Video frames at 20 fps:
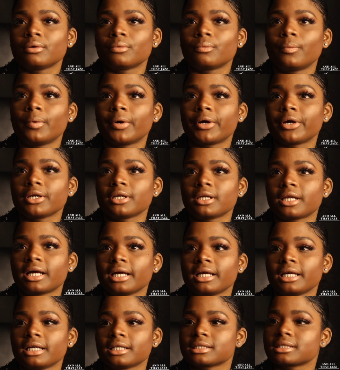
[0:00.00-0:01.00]
were,
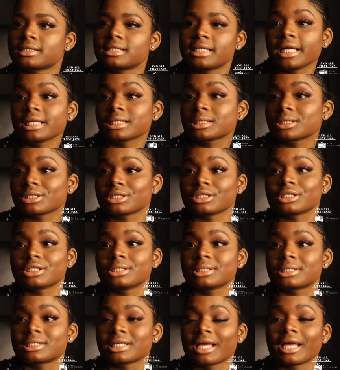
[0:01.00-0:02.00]
like,
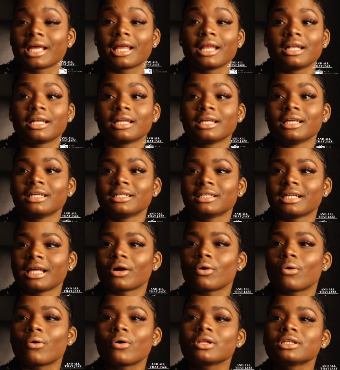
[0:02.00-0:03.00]
dancers and,
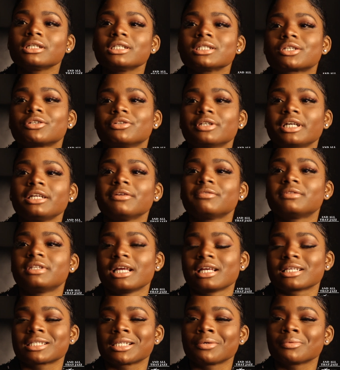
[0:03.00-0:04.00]
like, all these creative
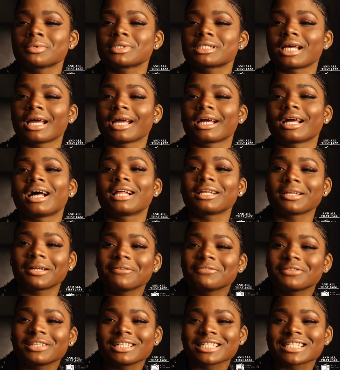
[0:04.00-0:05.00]
things. And it was like, I
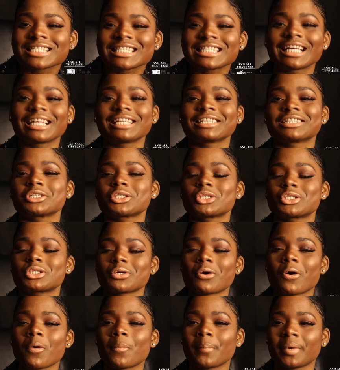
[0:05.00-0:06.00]
love this. Like, there's
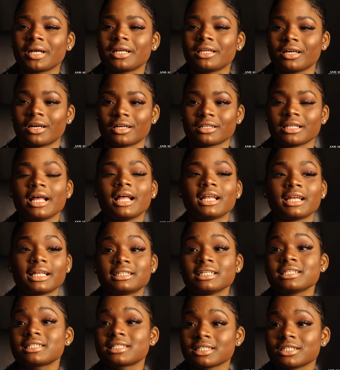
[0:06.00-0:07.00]
so many, like,
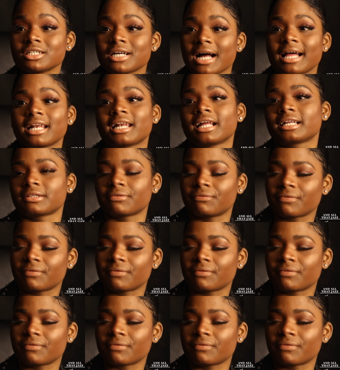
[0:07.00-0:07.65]
they still had, like, the